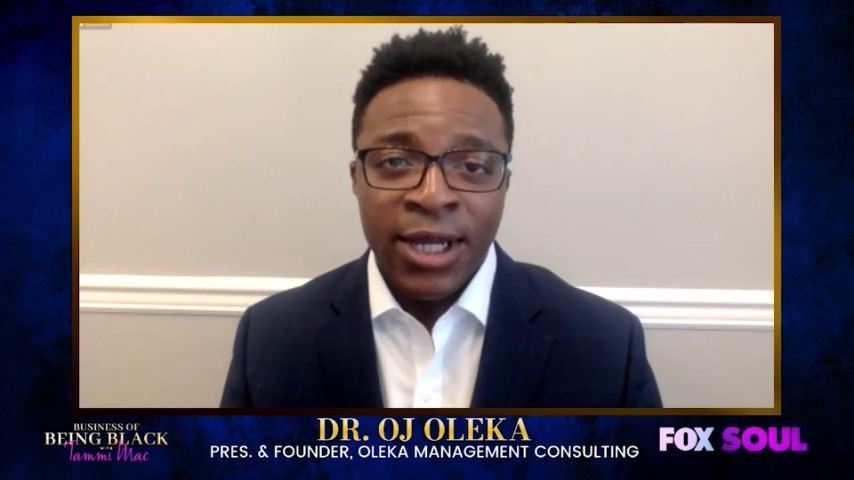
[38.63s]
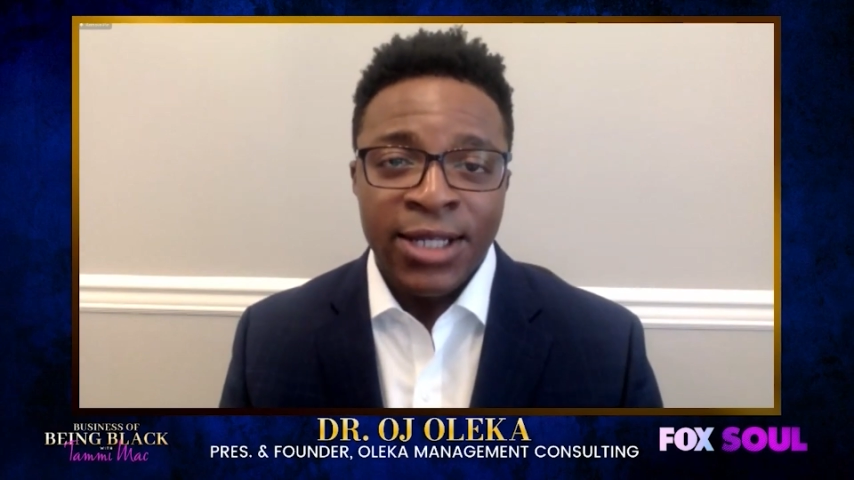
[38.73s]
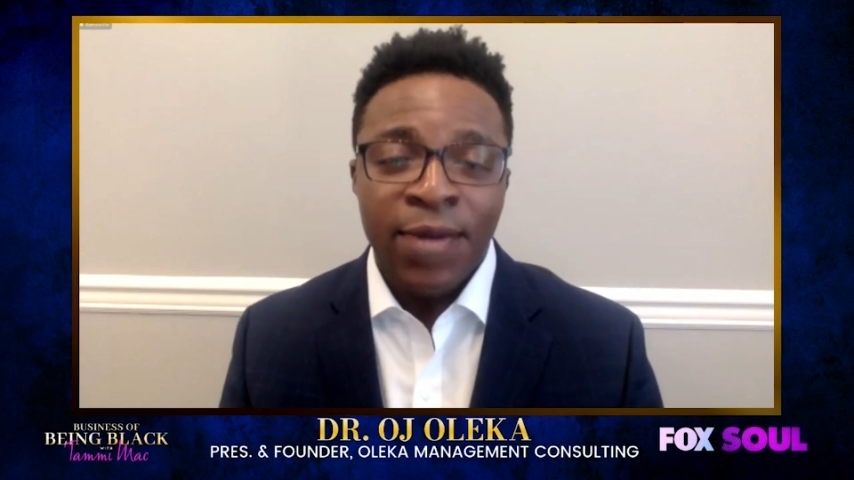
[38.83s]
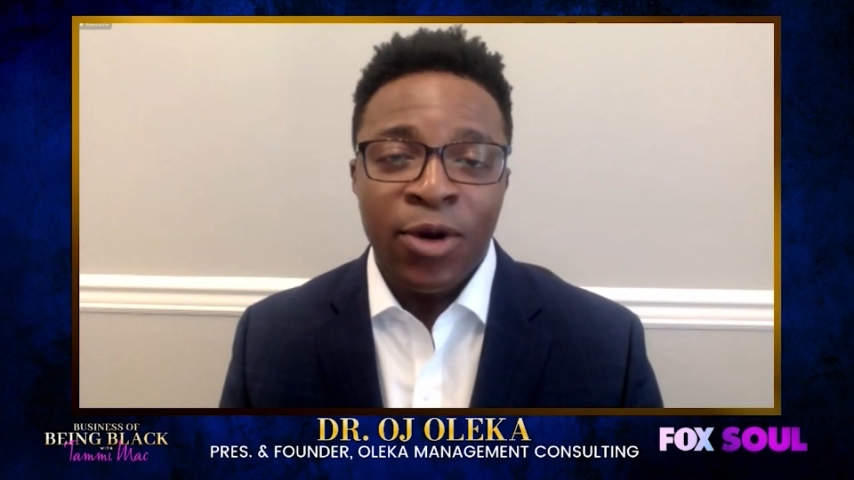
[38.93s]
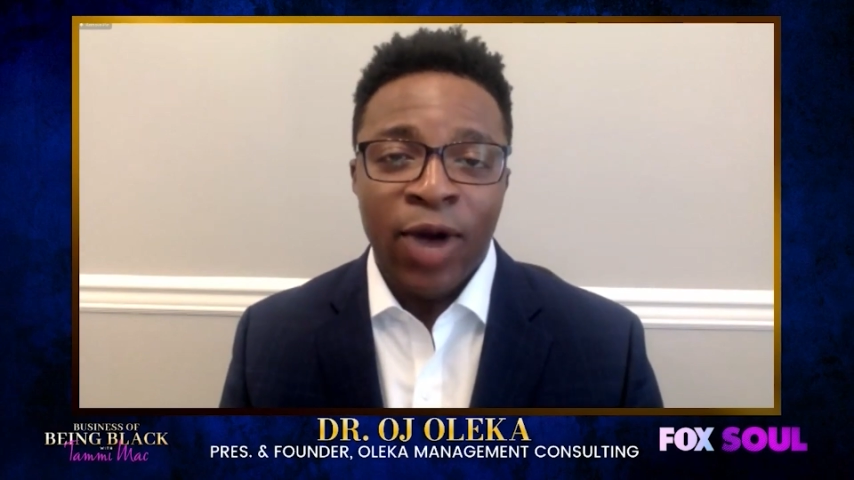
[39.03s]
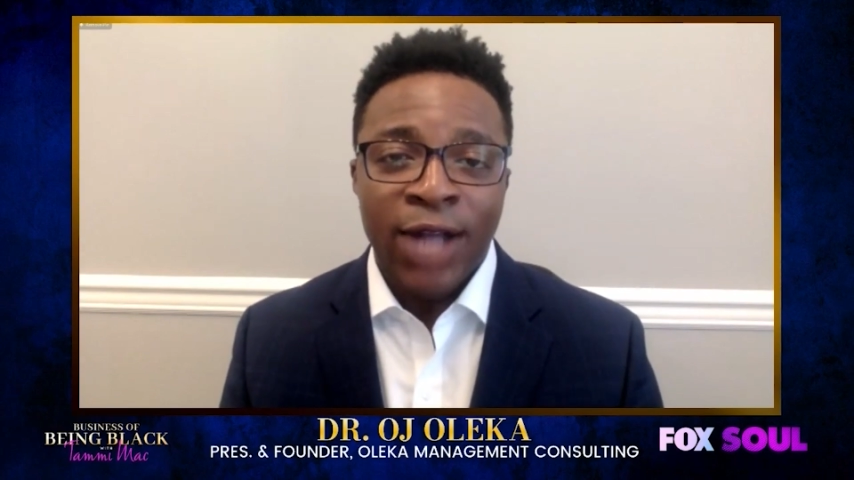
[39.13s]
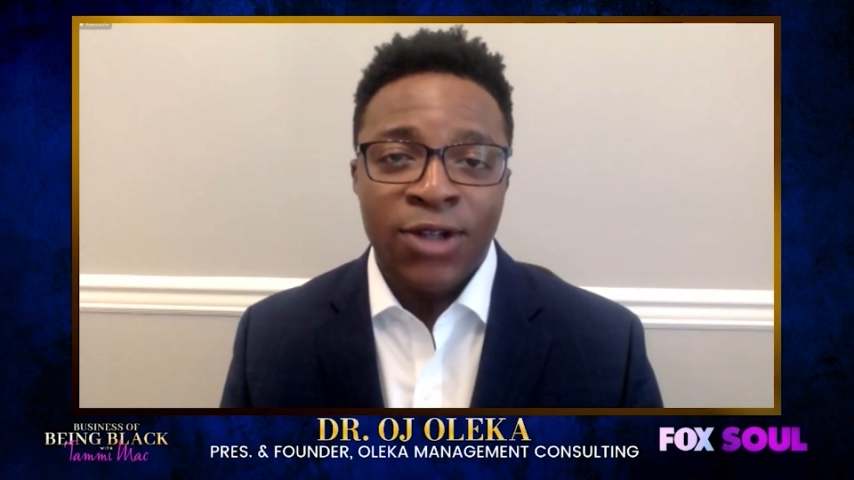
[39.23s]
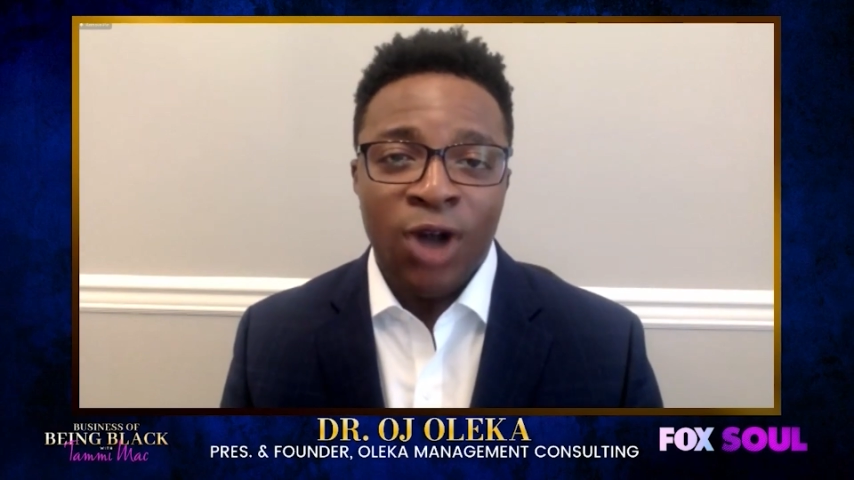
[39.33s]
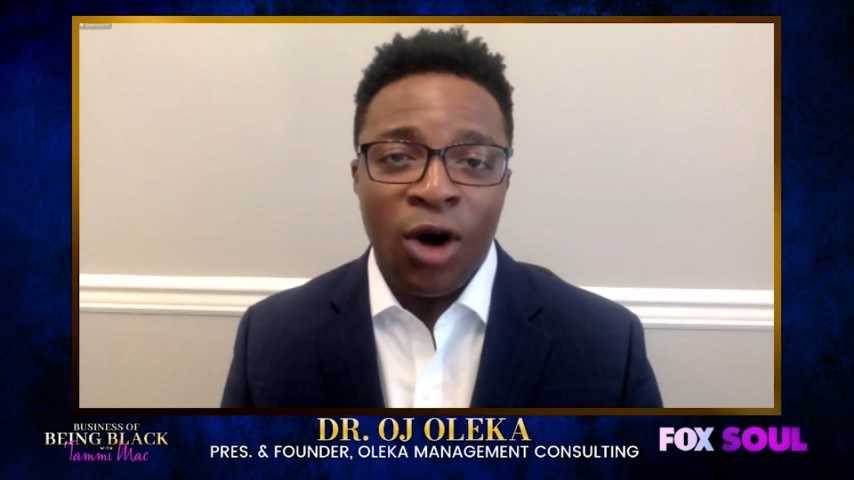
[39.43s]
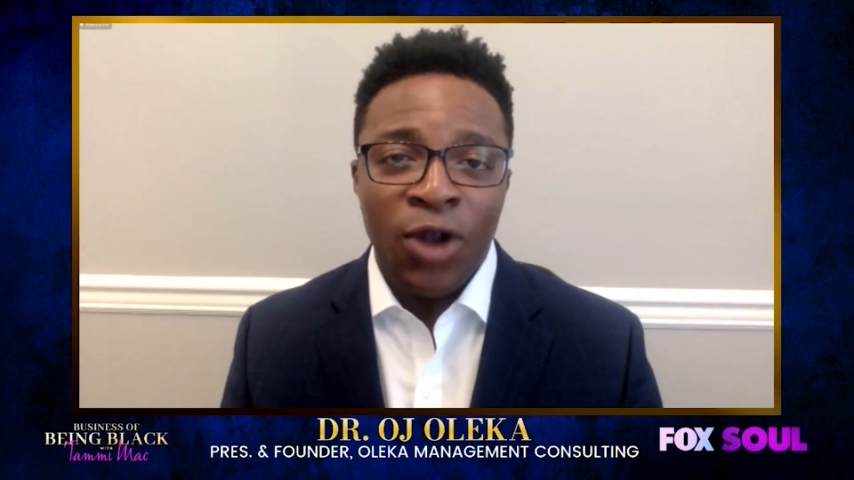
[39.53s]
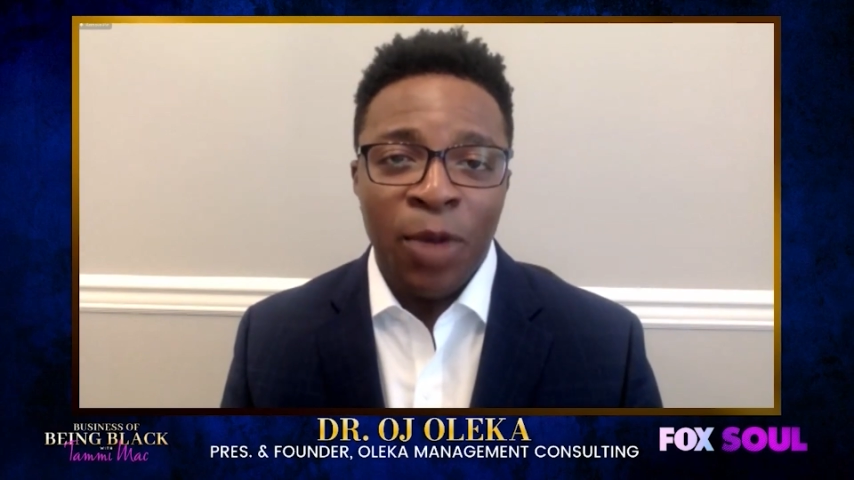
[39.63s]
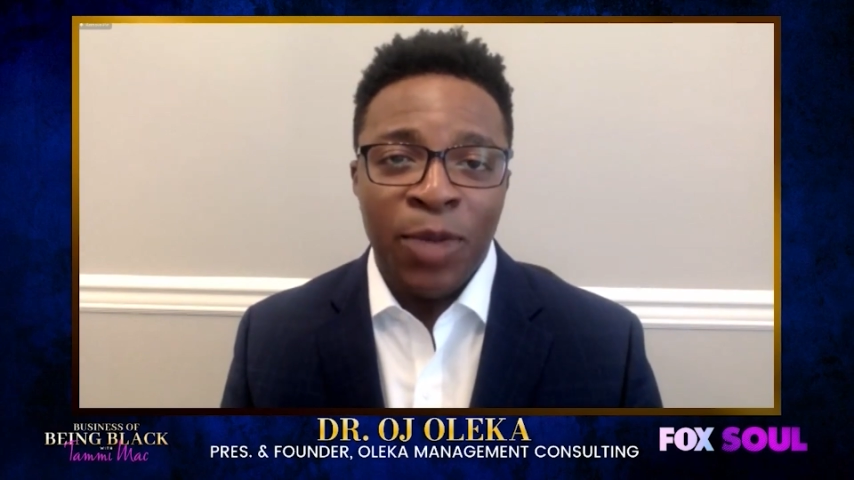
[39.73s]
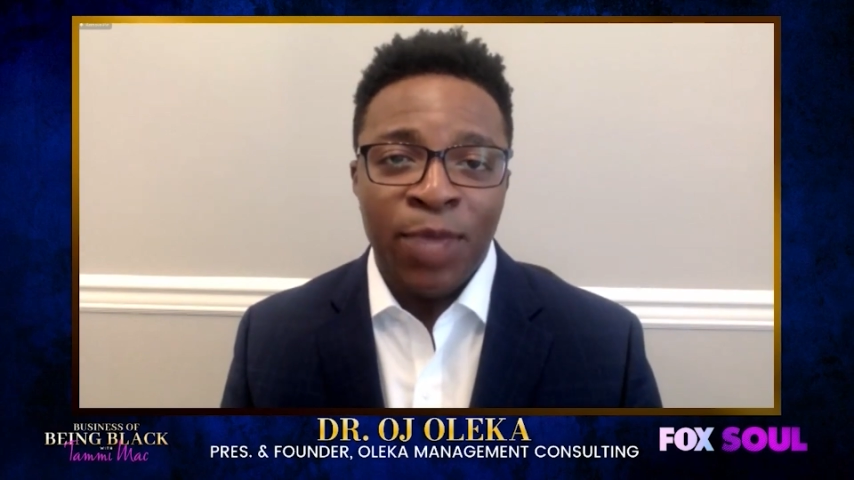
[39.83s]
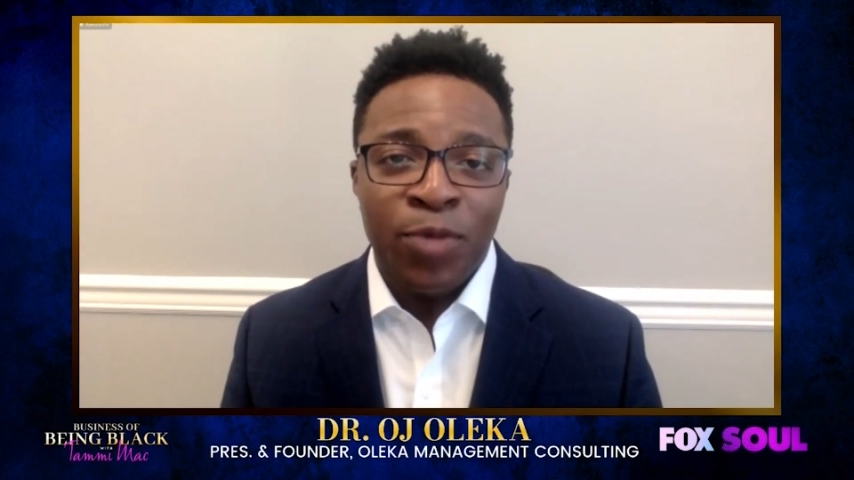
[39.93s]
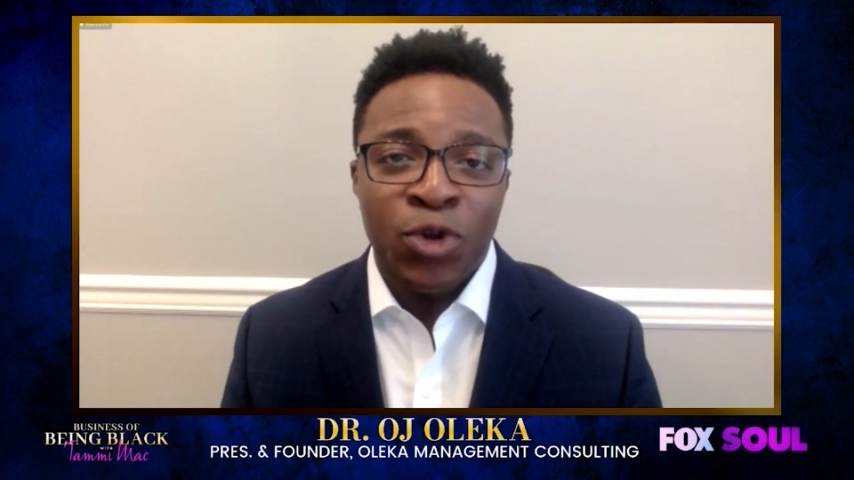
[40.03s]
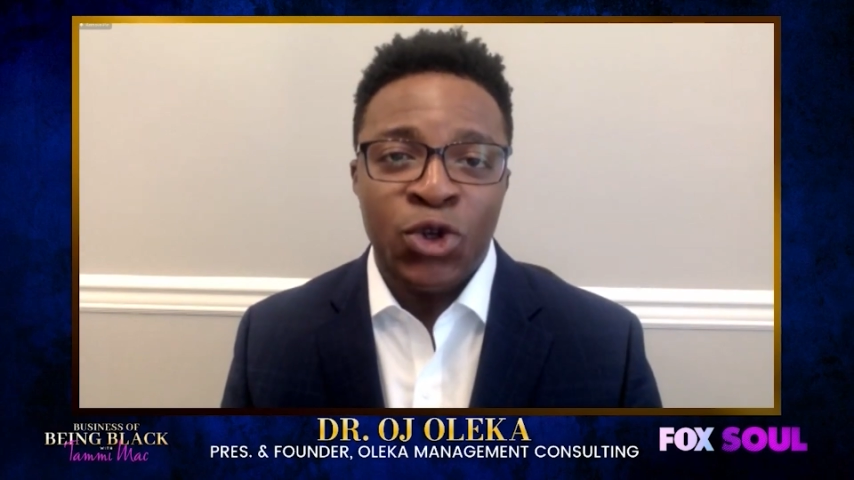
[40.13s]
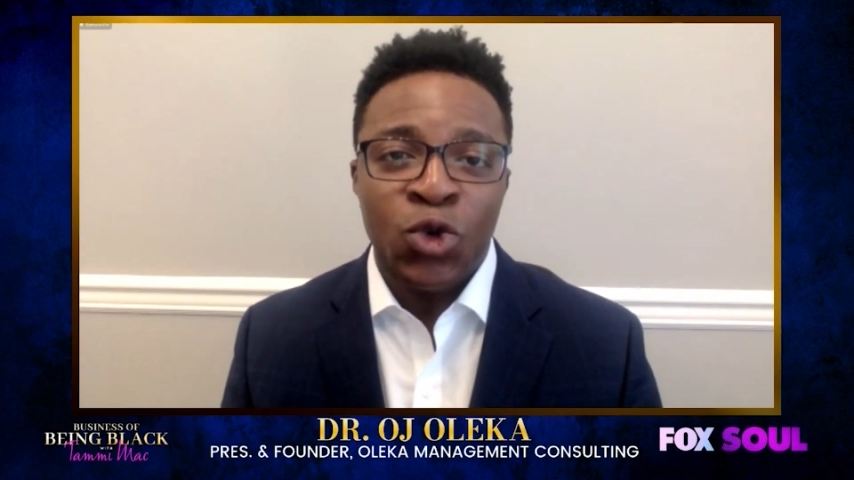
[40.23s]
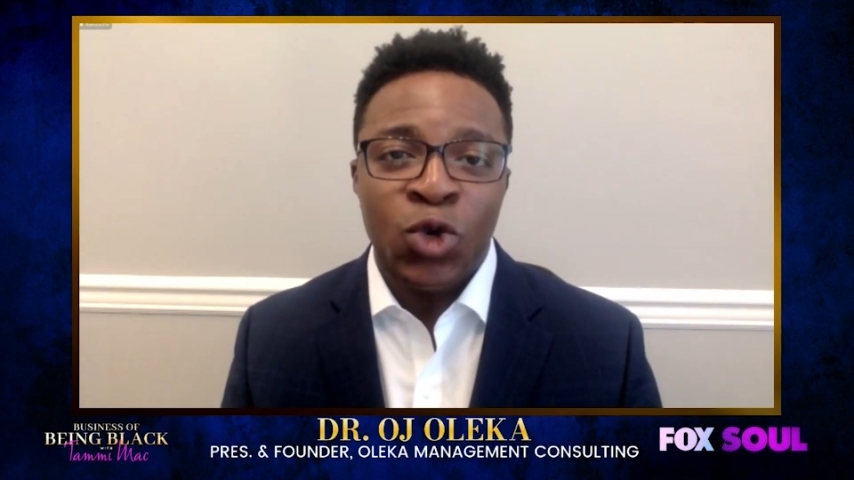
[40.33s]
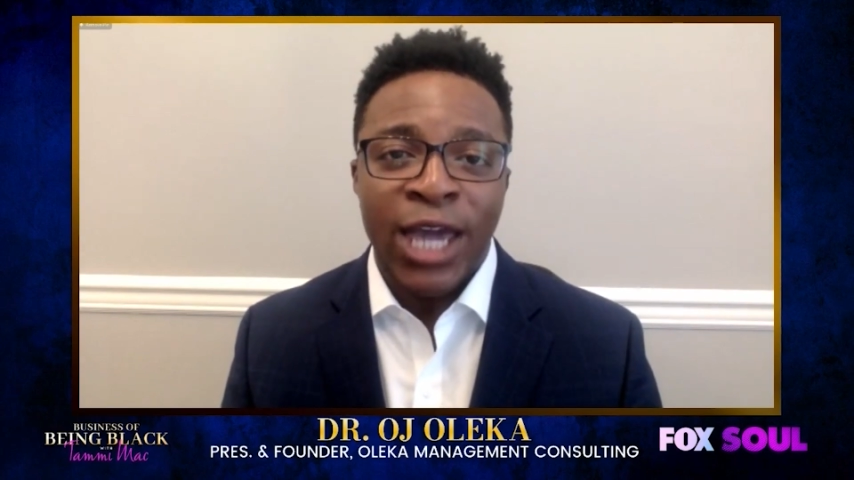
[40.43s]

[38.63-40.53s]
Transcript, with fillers: Democrats called on people to